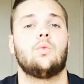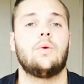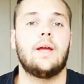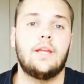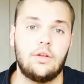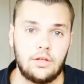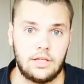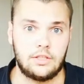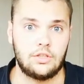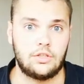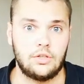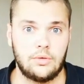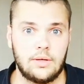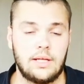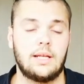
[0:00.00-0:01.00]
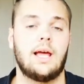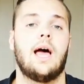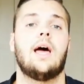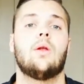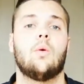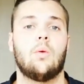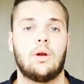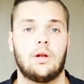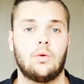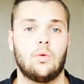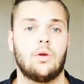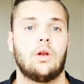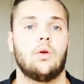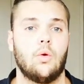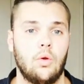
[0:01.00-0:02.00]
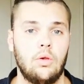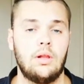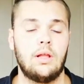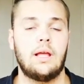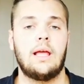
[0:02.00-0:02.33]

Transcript: where you need to do it, and all in all in all.